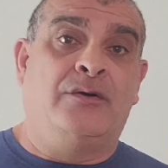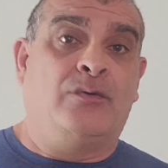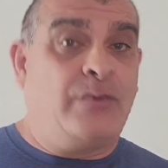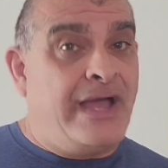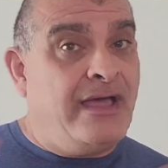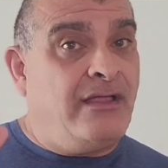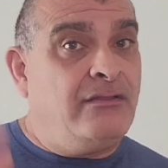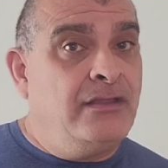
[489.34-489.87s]

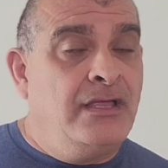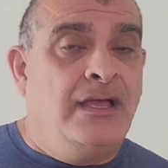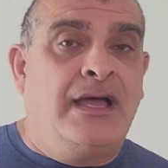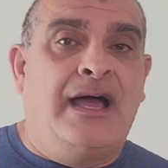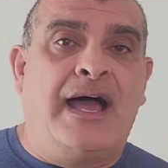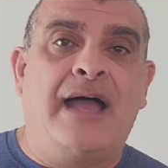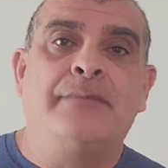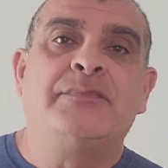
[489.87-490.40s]
Well,
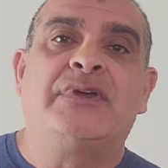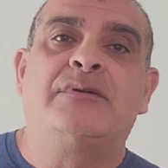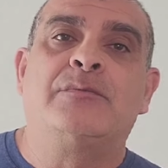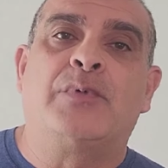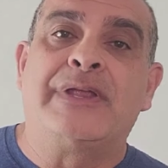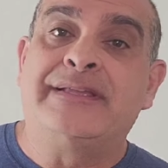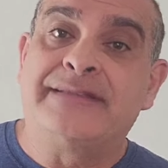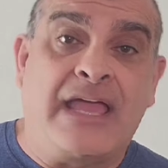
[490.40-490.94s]
I'm going to
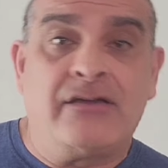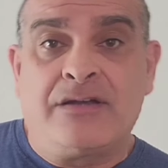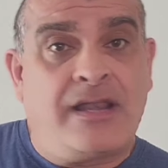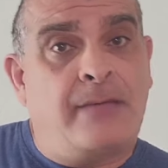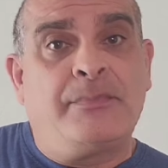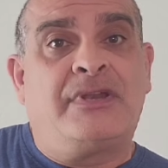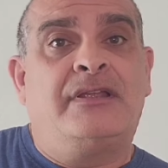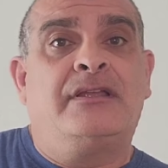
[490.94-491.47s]
break it down and
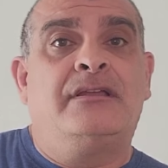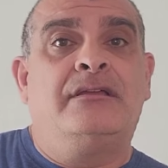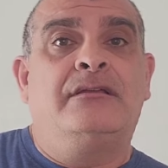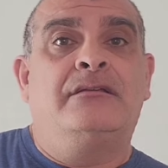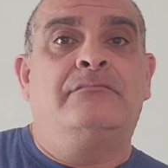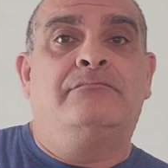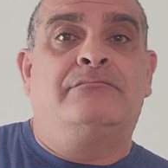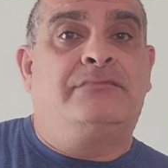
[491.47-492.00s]
I'm going
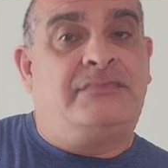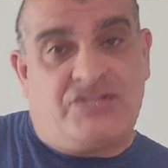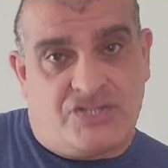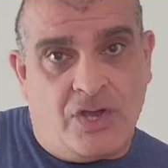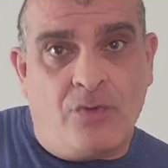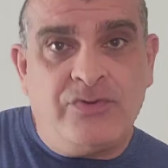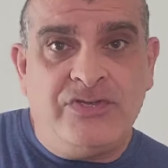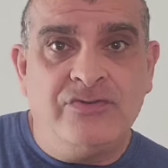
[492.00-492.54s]
to
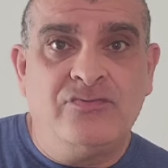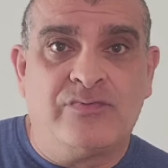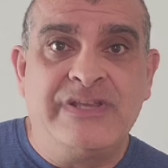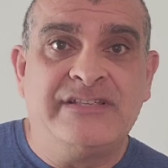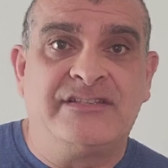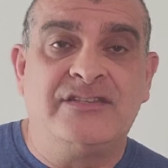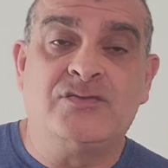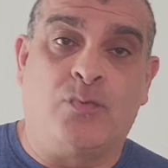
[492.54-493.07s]
show you
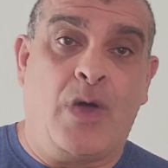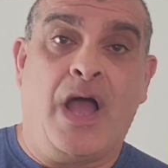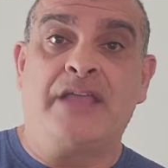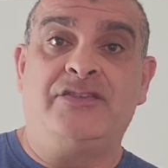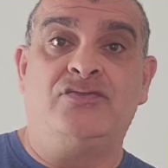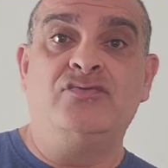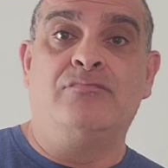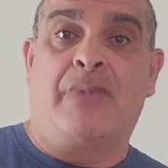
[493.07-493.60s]
reasons why
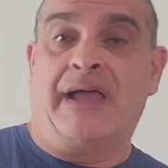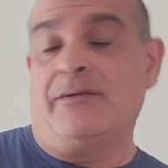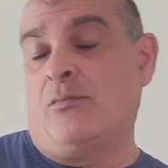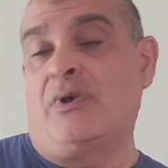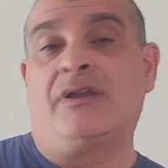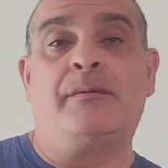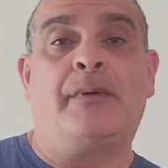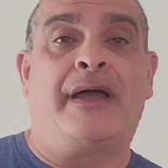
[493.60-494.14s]
you might
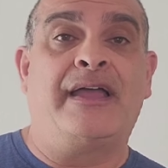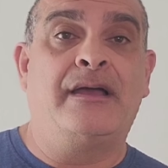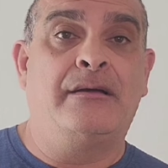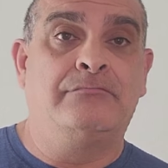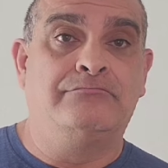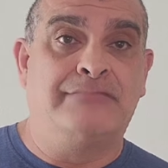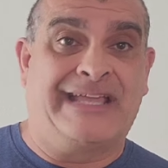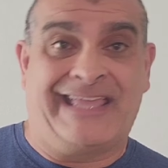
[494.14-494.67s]
want to buy
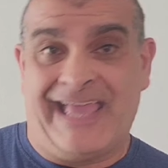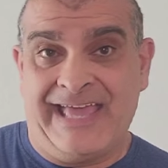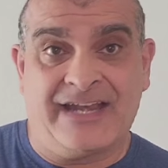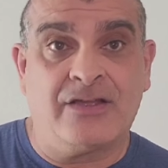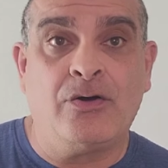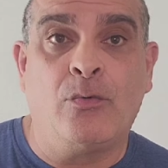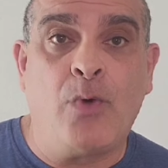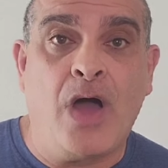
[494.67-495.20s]
a
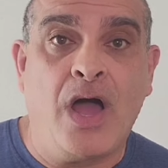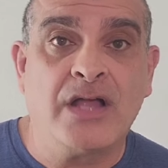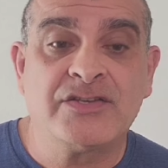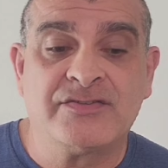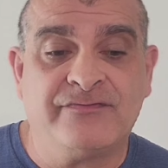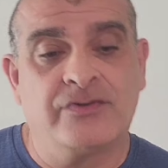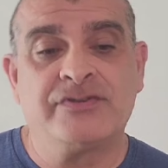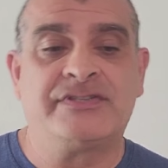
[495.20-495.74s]
mechanical watch
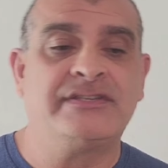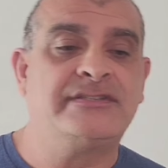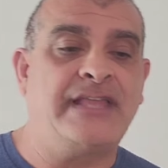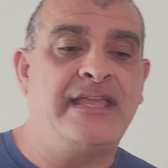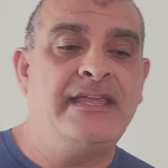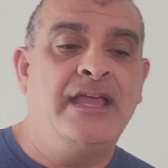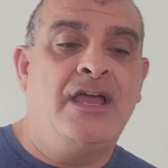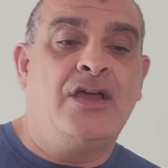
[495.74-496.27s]
versus
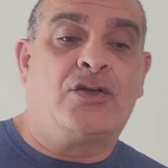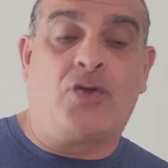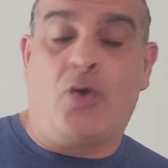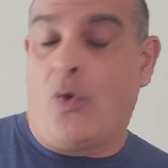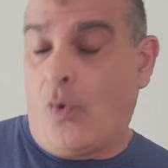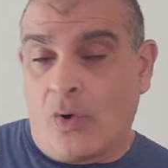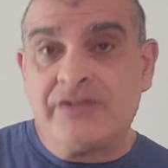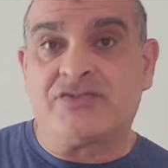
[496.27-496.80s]
a
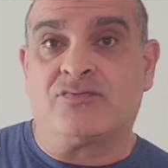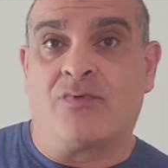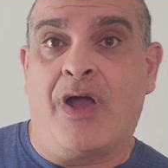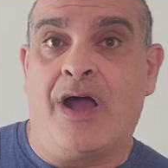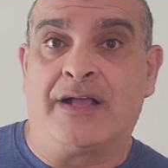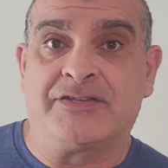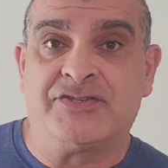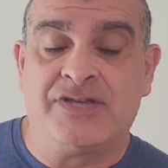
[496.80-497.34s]
quartz
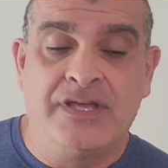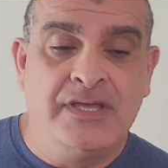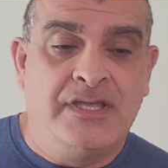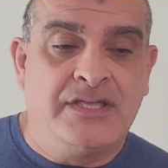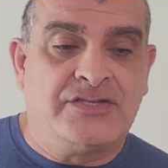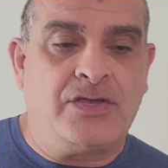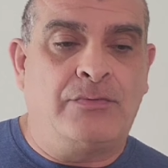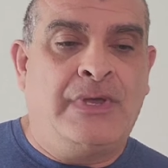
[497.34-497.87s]
watch.
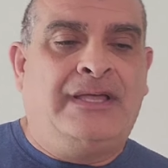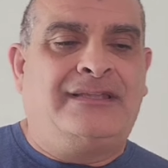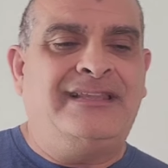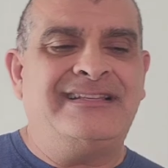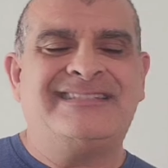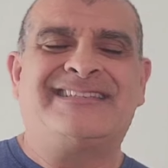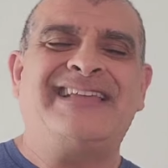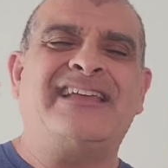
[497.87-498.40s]
So
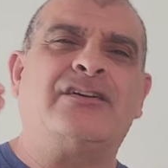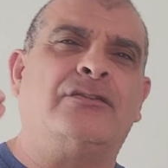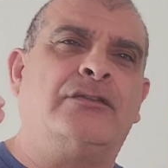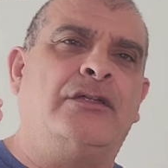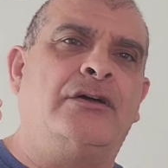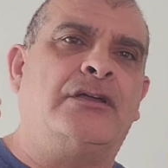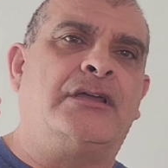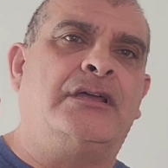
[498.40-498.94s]
let's take a
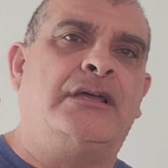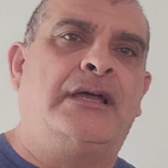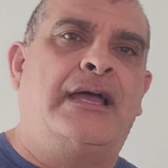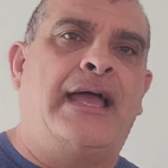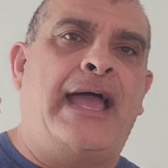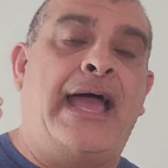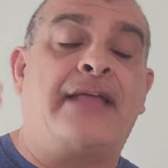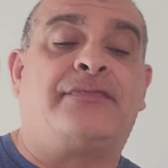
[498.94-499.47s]
look
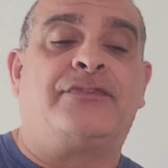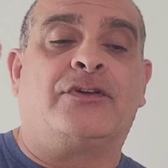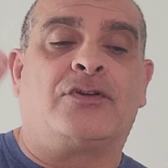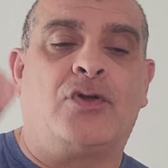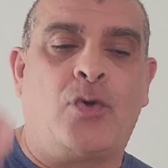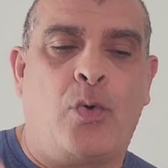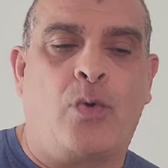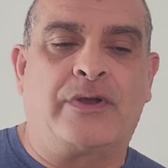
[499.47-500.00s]
at the
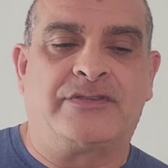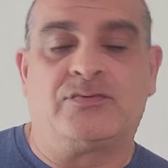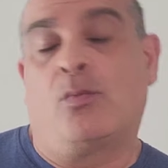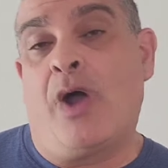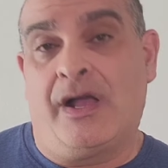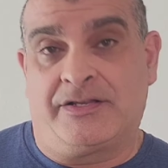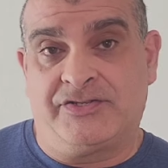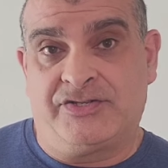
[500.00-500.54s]
quartz
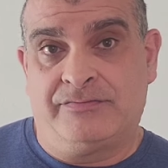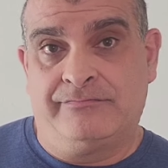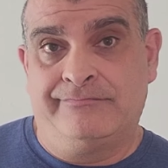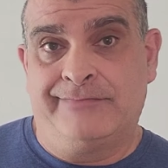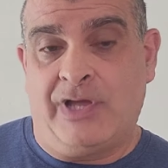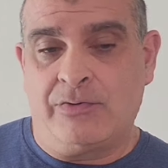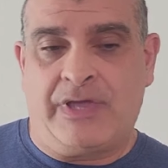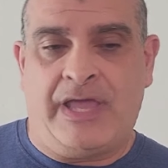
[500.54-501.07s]
watch,
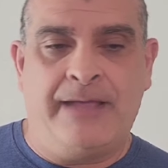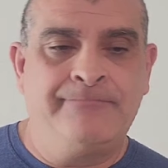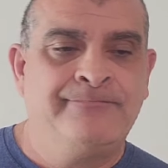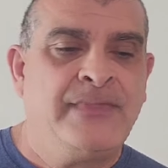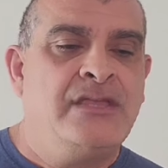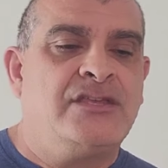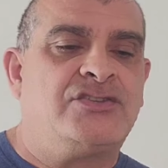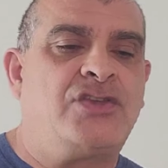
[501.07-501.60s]
okay?
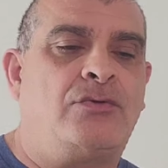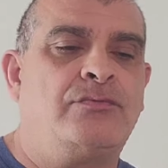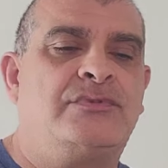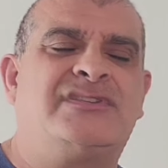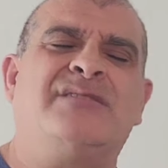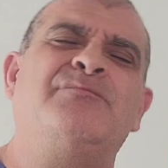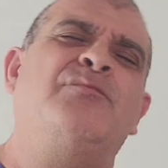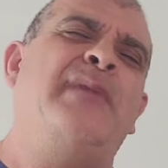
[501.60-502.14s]
So
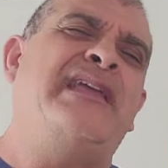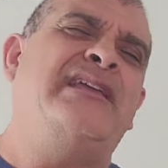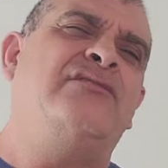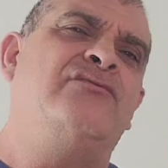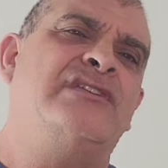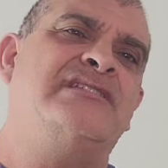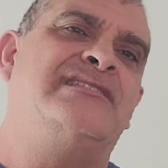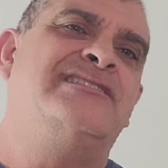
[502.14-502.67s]
some main
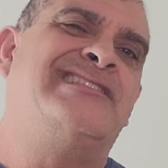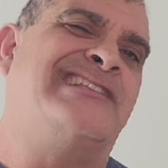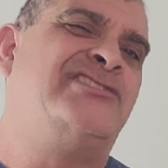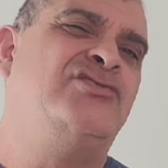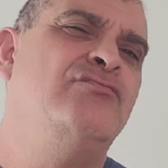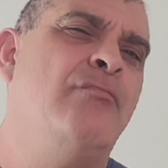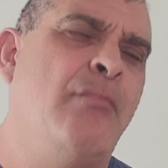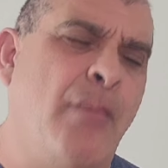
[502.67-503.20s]
reasons that
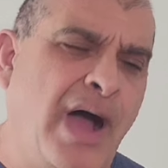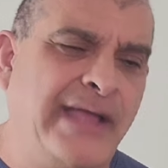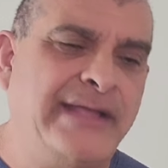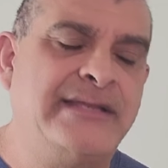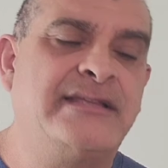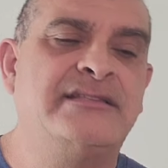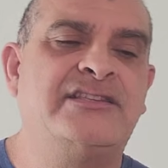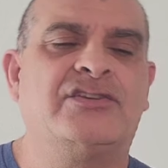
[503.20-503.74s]
you
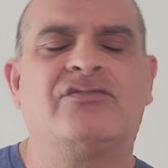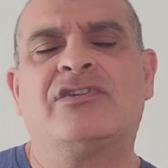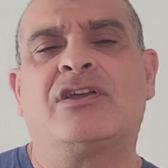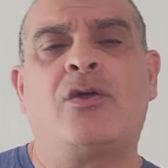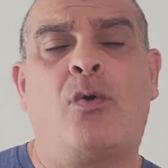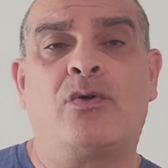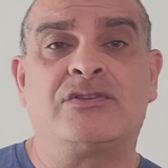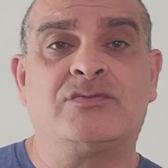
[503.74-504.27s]
might consider a
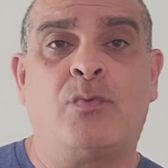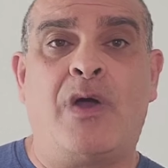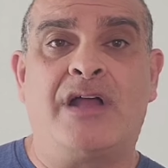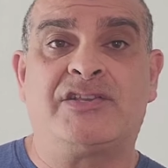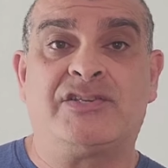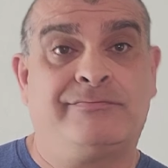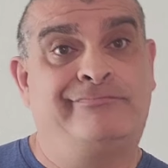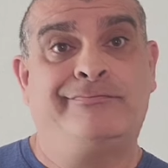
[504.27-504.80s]
quartz
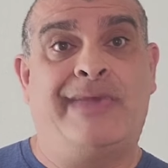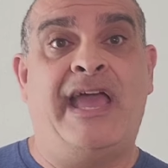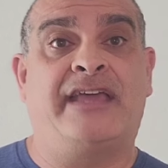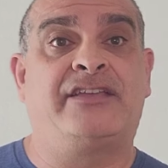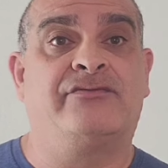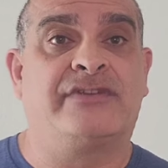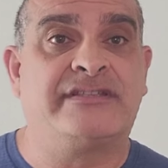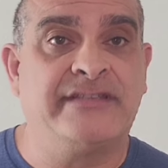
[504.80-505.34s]
watch:
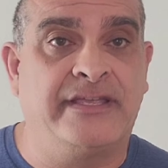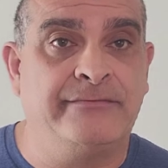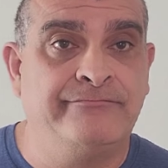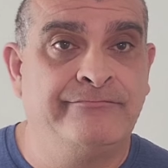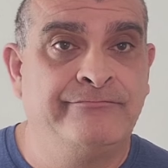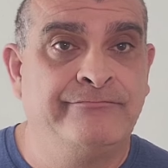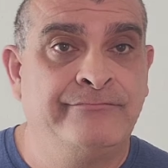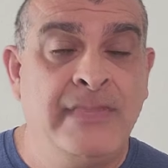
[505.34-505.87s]
accuracy.
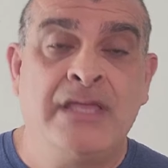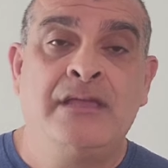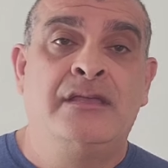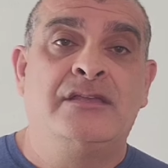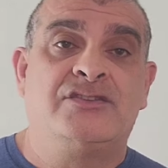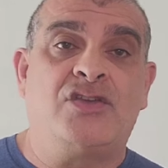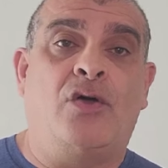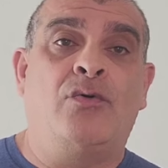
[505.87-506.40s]

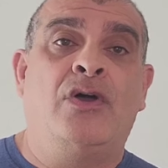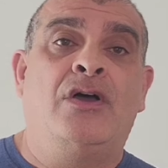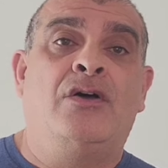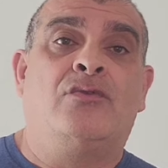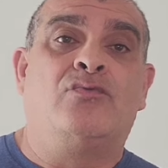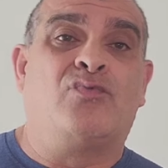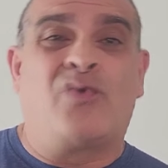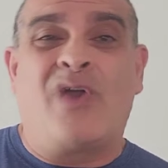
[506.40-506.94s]
So
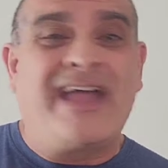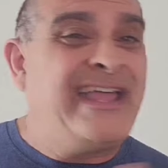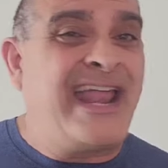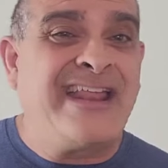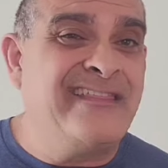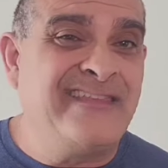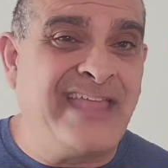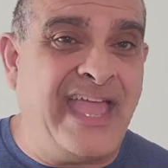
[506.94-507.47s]
right
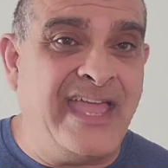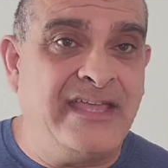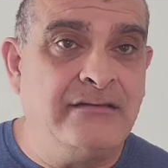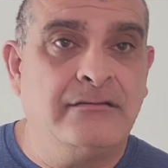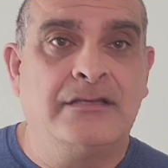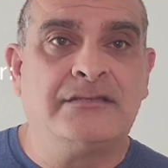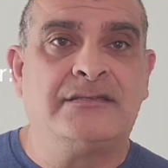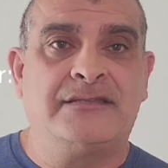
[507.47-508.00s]
out of the
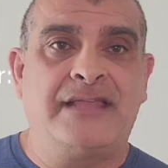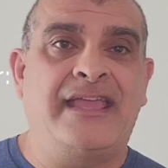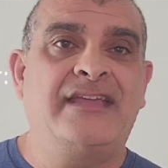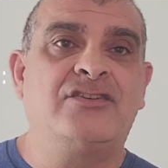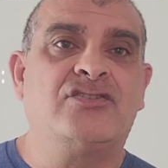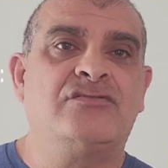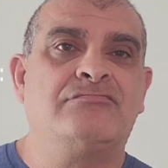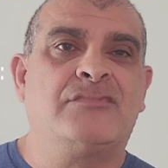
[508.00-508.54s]
gate, a
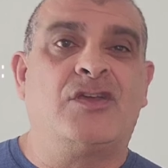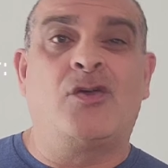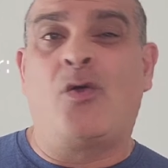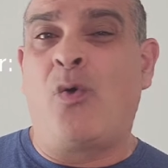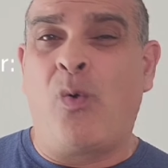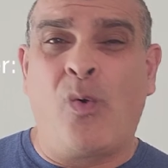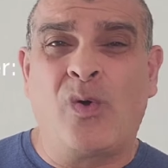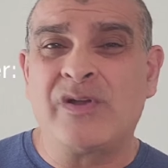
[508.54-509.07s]
standard
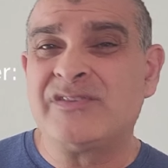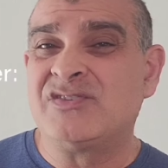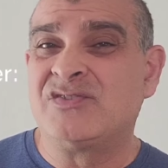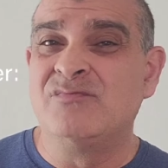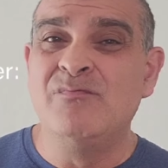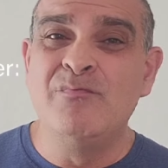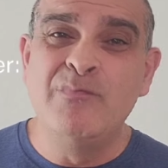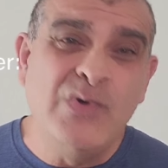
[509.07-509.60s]
quartz
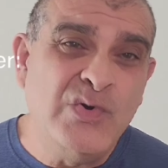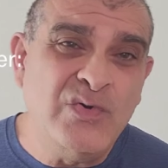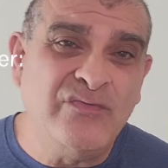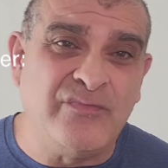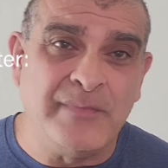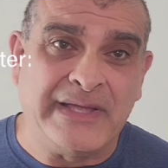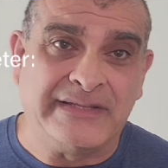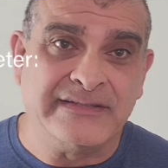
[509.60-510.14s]

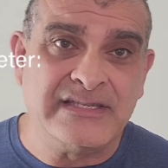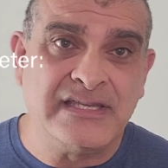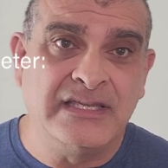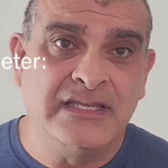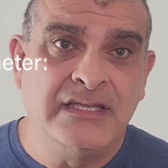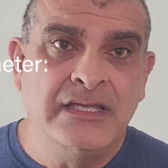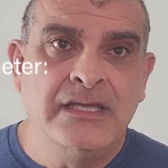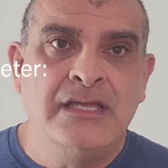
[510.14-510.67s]
movement
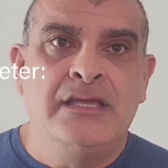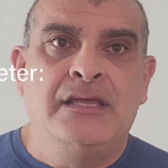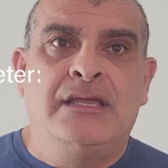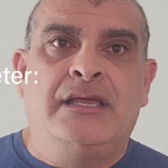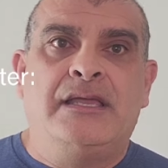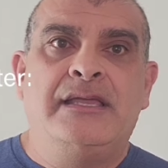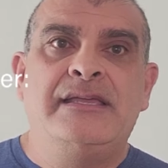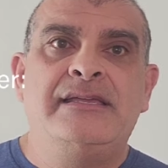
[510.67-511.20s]

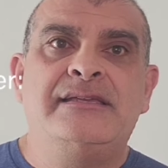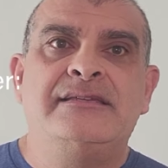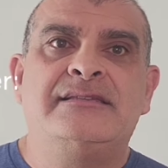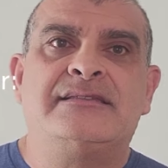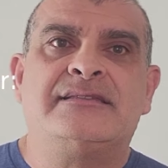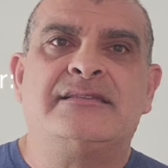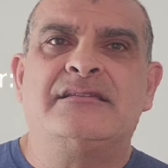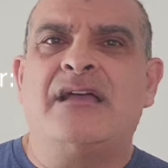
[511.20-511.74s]

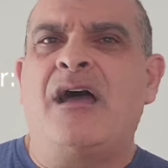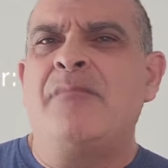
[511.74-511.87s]
is